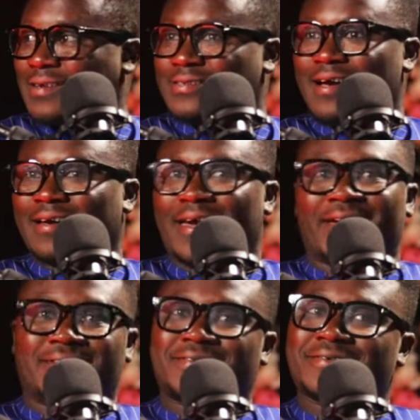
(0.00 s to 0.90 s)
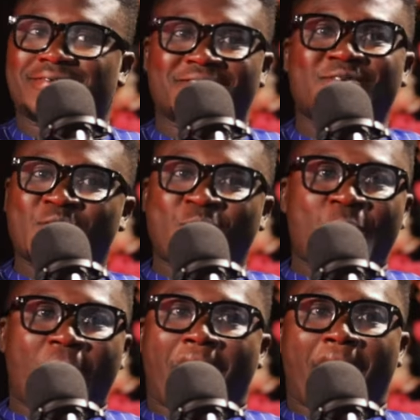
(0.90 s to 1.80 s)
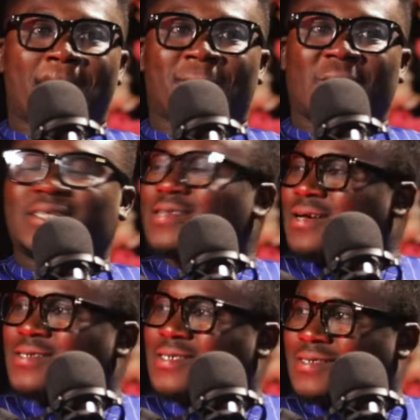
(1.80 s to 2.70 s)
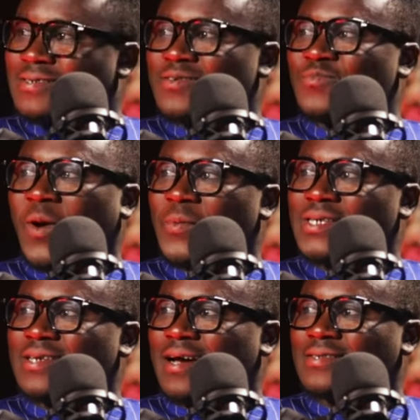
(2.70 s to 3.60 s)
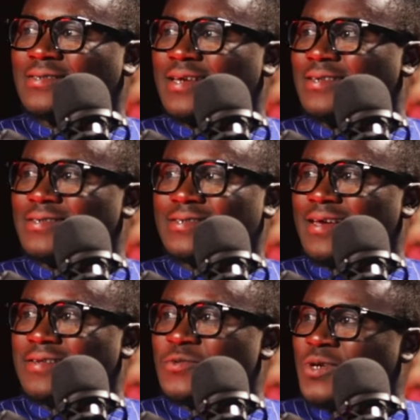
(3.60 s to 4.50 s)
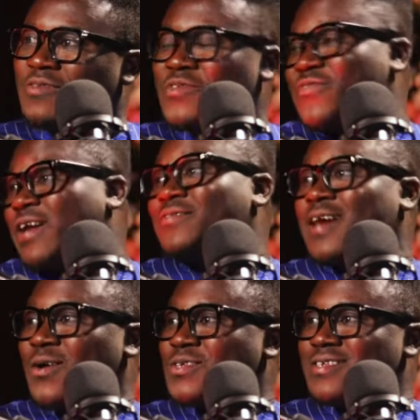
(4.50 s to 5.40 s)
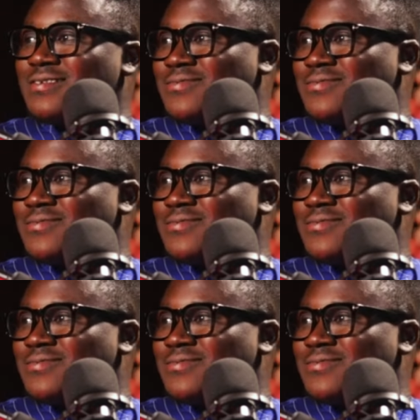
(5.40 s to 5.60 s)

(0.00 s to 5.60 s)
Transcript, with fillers: I sang mm. and um, it touched Papa's heart, and he said he will give me five thousand.